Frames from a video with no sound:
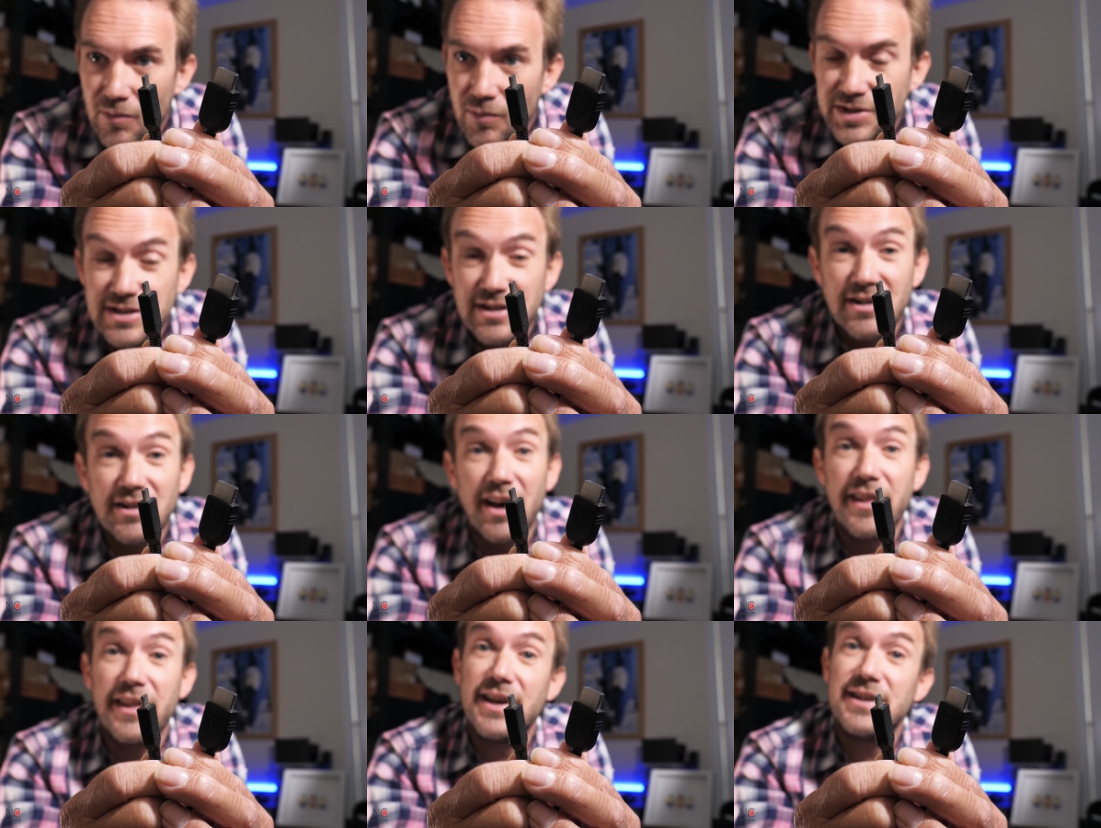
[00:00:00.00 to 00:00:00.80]
which look
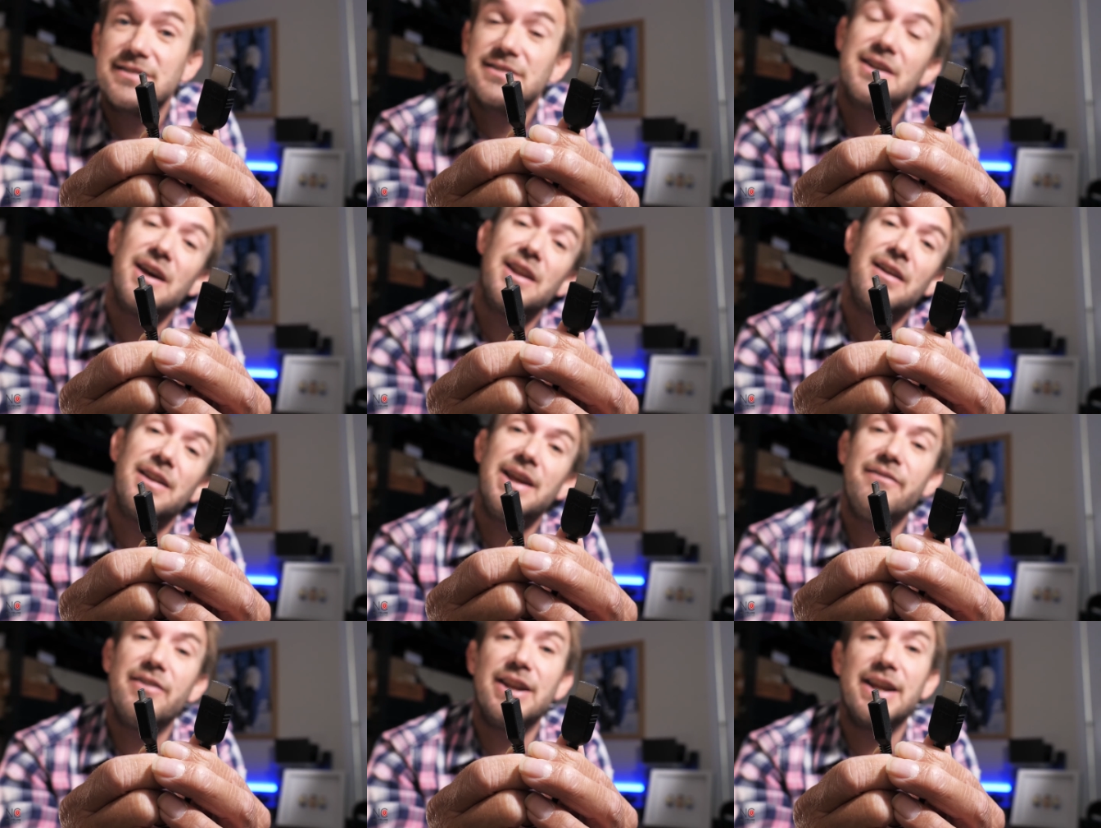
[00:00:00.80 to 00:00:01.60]
like this, and I'll
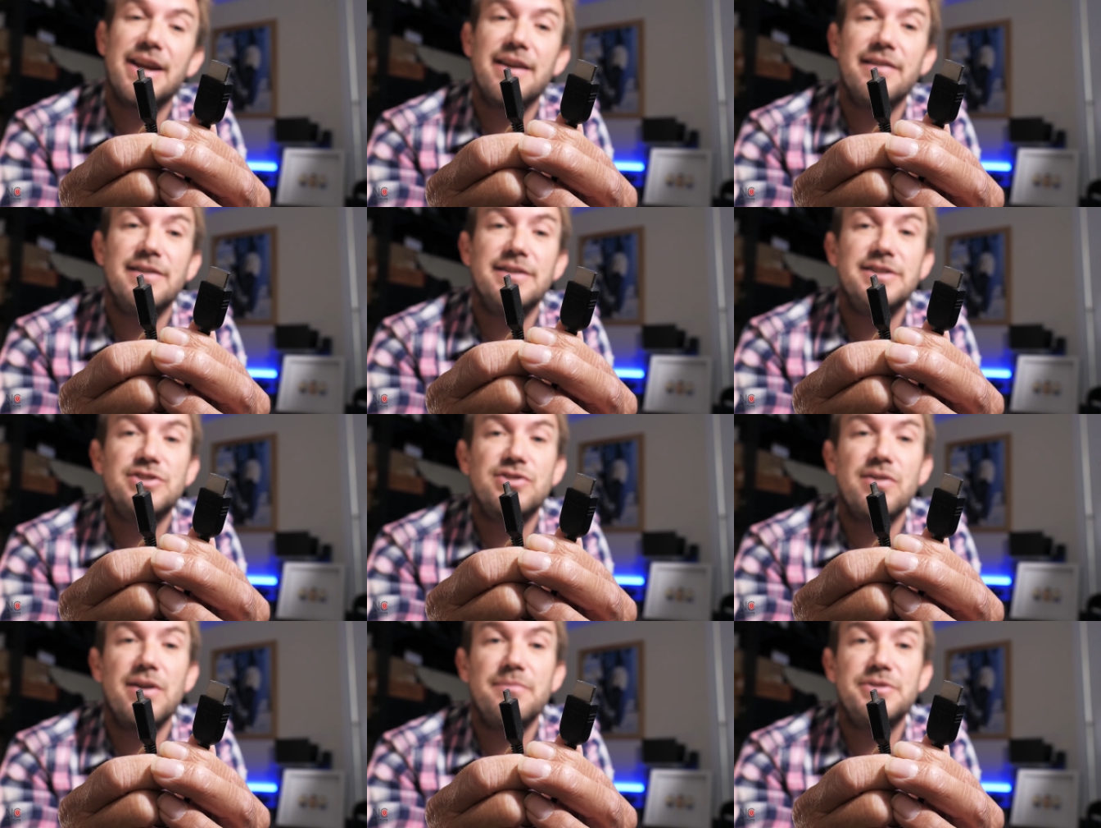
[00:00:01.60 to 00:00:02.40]
leave a link in the
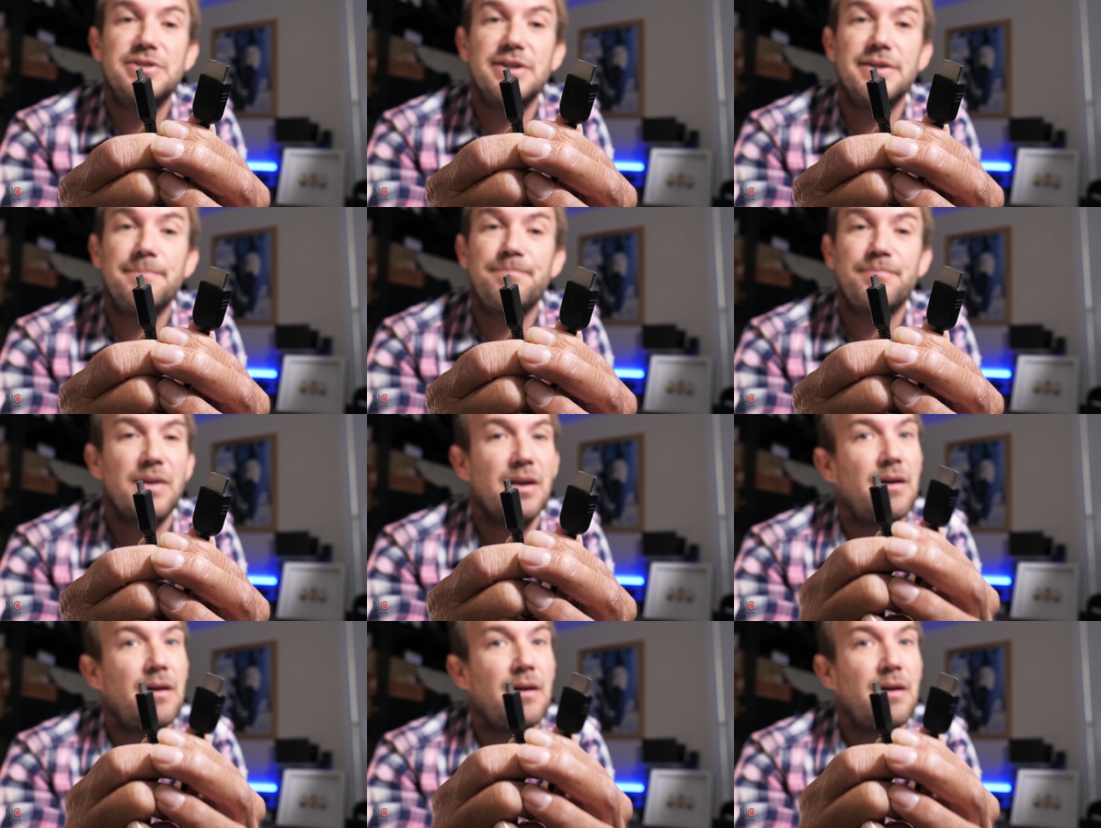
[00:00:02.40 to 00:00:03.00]
description.